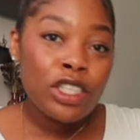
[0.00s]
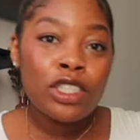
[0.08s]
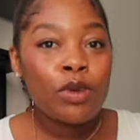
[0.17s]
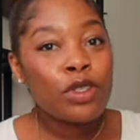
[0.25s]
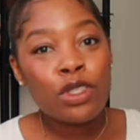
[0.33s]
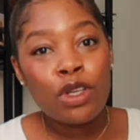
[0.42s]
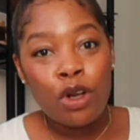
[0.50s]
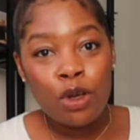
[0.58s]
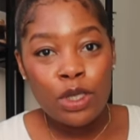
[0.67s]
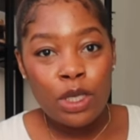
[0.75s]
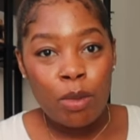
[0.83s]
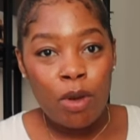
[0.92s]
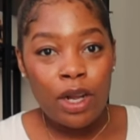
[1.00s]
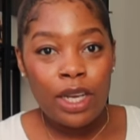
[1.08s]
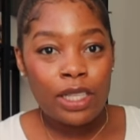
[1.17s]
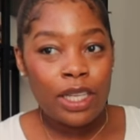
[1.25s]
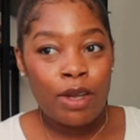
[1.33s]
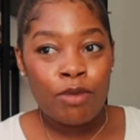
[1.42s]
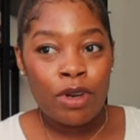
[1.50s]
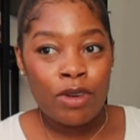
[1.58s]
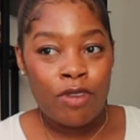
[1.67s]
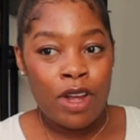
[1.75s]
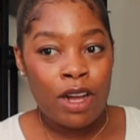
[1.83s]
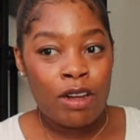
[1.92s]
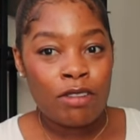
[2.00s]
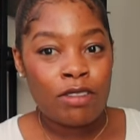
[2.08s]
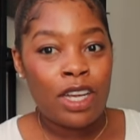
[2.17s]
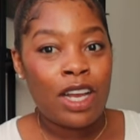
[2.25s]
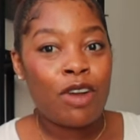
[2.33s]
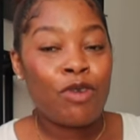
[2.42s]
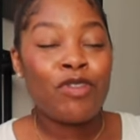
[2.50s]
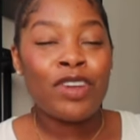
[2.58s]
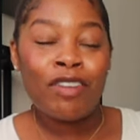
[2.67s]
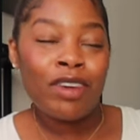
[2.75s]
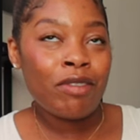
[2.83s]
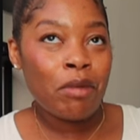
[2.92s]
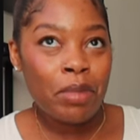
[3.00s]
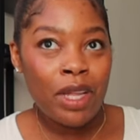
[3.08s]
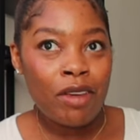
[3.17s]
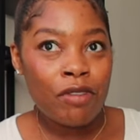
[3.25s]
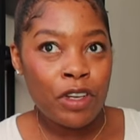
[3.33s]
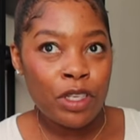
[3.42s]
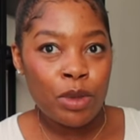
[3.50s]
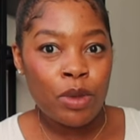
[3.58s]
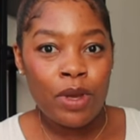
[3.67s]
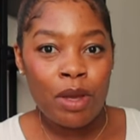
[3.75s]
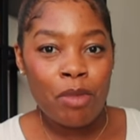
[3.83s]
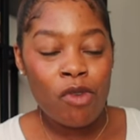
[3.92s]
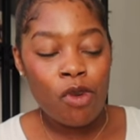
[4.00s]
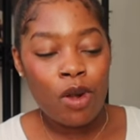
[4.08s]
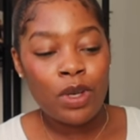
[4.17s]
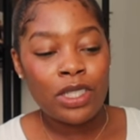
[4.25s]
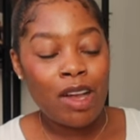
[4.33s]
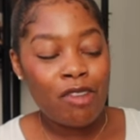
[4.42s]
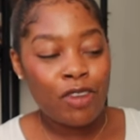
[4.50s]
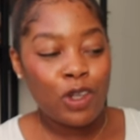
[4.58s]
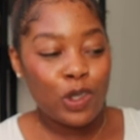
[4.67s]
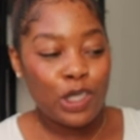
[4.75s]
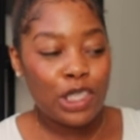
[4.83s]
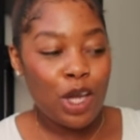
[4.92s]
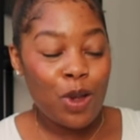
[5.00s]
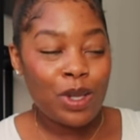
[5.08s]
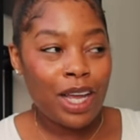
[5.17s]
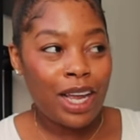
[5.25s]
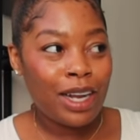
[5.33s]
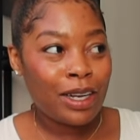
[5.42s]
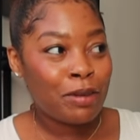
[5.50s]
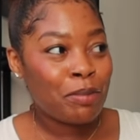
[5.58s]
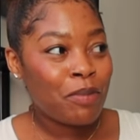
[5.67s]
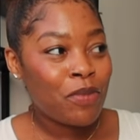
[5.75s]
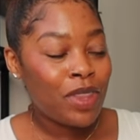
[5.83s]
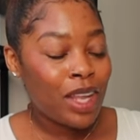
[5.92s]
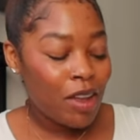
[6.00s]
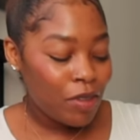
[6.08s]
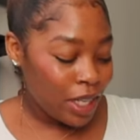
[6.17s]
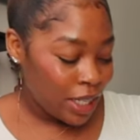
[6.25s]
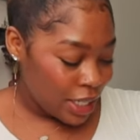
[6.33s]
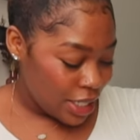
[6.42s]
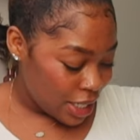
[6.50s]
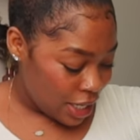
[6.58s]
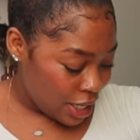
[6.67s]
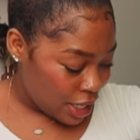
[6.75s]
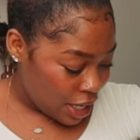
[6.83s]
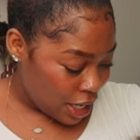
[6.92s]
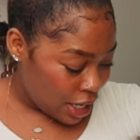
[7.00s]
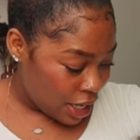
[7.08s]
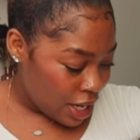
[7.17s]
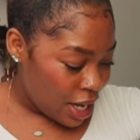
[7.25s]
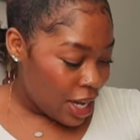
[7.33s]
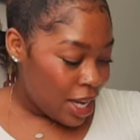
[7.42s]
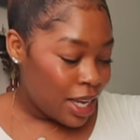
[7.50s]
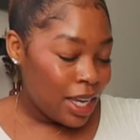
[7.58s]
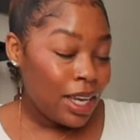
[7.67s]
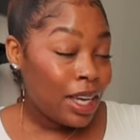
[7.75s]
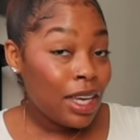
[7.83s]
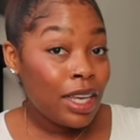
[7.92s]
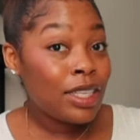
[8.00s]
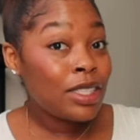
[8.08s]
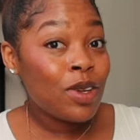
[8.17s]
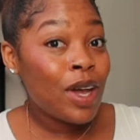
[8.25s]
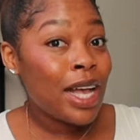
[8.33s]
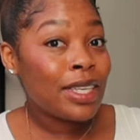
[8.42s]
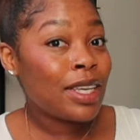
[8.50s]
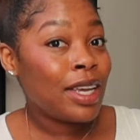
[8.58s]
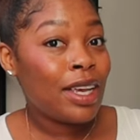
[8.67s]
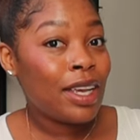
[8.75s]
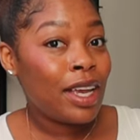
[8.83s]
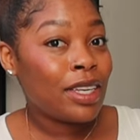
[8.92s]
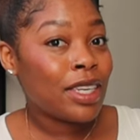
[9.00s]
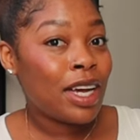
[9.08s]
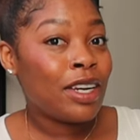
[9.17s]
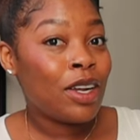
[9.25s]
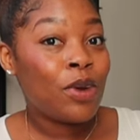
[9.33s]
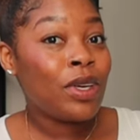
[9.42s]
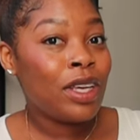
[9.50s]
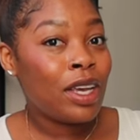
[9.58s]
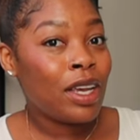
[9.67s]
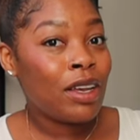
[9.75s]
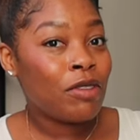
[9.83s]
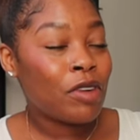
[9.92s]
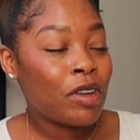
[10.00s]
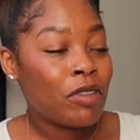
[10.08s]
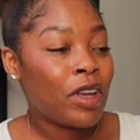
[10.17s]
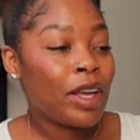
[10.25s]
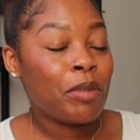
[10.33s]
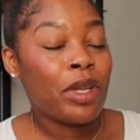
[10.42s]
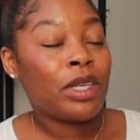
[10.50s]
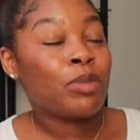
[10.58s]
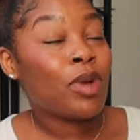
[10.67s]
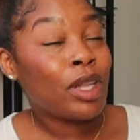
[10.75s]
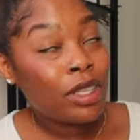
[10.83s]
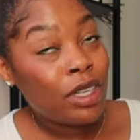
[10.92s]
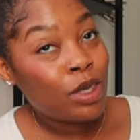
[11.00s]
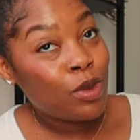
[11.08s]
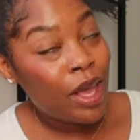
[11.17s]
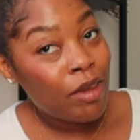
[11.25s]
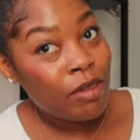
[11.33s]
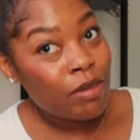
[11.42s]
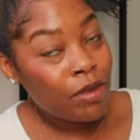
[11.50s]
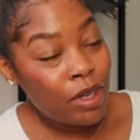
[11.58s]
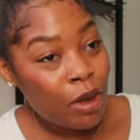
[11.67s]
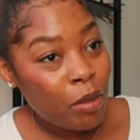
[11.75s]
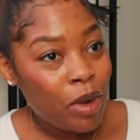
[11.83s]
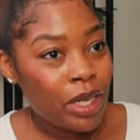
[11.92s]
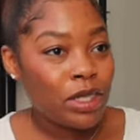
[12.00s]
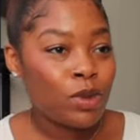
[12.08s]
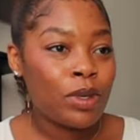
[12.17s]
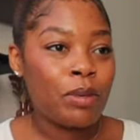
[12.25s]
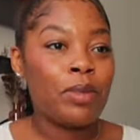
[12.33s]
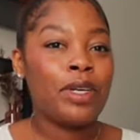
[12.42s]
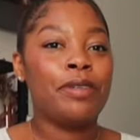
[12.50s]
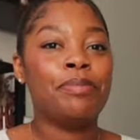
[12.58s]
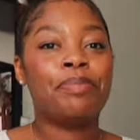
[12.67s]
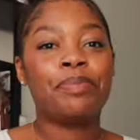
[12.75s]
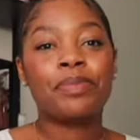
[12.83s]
So we're just gonna go to the park and let him run around. We've never even played frisbee with him before, which I feel so like, I feel like that's a key thing. His little ass can't catch. I know he can't for a fact, but that's probably because we haven't, you know, practiced with him, but